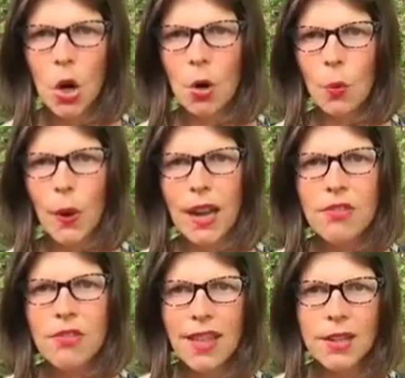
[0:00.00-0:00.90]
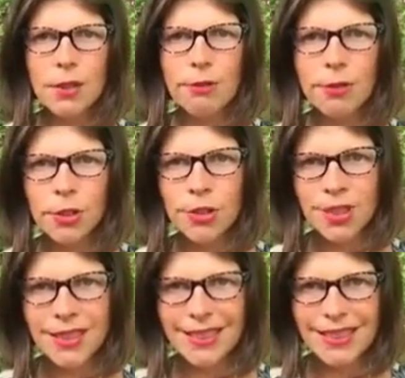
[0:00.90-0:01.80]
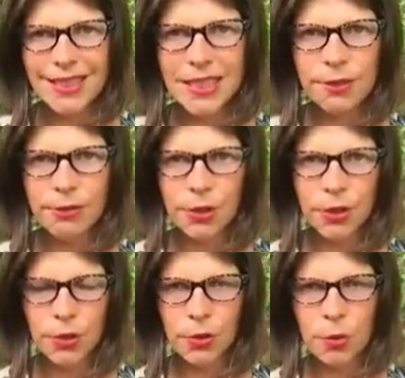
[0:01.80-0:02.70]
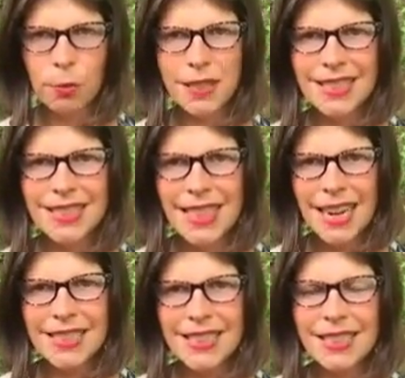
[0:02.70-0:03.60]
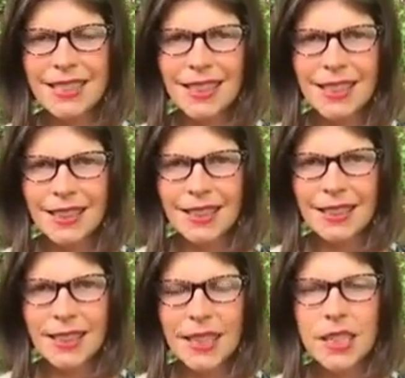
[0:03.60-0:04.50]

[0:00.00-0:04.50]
or whatever that devotion is for you, because that's the key